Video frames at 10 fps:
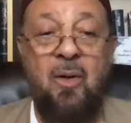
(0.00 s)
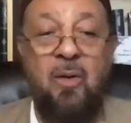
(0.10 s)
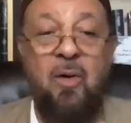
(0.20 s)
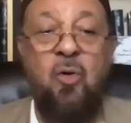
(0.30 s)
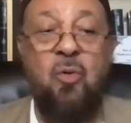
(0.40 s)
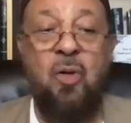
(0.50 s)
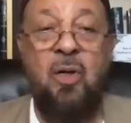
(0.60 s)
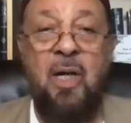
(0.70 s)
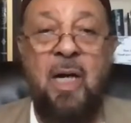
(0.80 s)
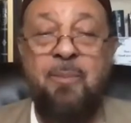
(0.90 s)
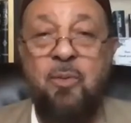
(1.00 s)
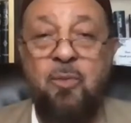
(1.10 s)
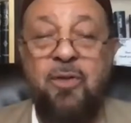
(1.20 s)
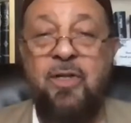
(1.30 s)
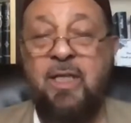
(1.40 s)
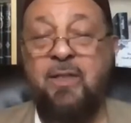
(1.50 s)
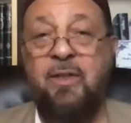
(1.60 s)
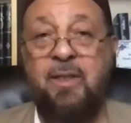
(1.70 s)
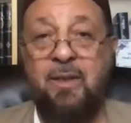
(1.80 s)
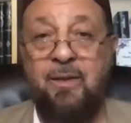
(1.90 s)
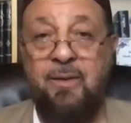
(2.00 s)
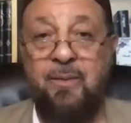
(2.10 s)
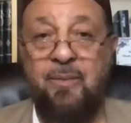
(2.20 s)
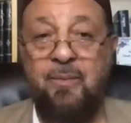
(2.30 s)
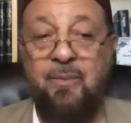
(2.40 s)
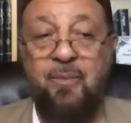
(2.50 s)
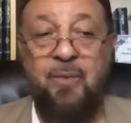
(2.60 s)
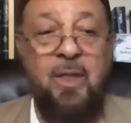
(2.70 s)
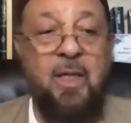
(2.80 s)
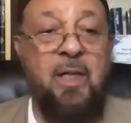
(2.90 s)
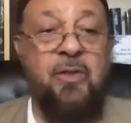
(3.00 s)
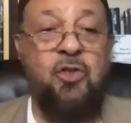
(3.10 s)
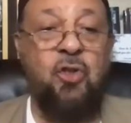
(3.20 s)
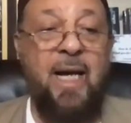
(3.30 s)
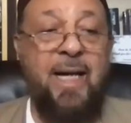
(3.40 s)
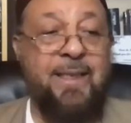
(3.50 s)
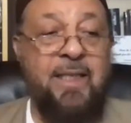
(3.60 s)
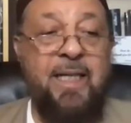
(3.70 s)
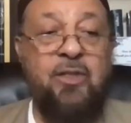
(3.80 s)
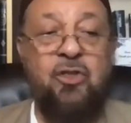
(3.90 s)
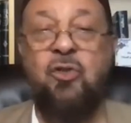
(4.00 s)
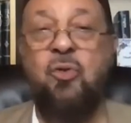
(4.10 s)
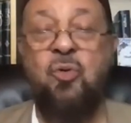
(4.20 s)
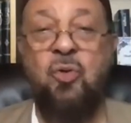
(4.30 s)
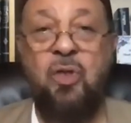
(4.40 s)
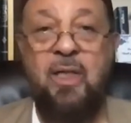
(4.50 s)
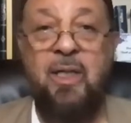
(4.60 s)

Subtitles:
O Abu Mundir, should I teach you